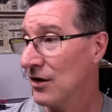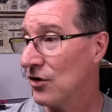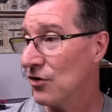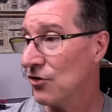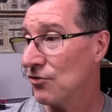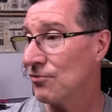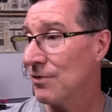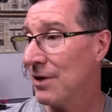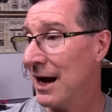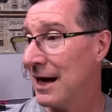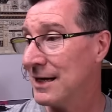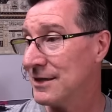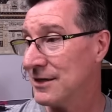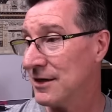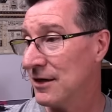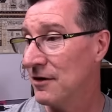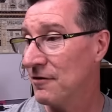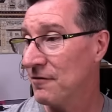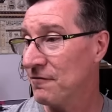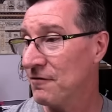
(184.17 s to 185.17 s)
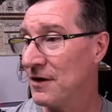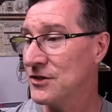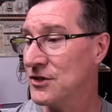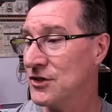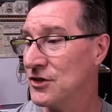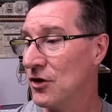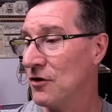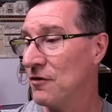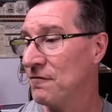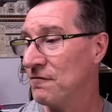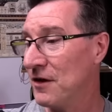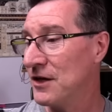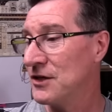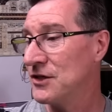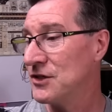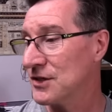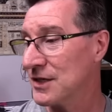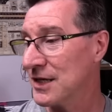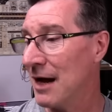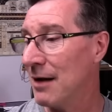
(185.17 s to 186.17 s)
Great. Fresh new
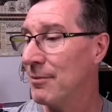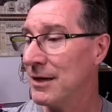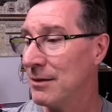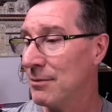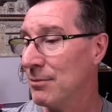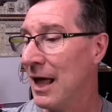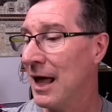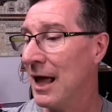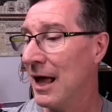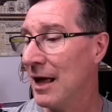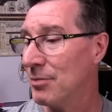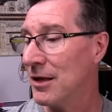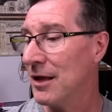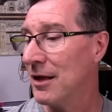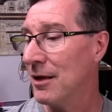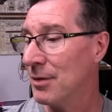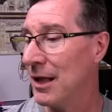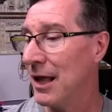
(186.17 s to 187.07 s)
features coming. Blah, blah,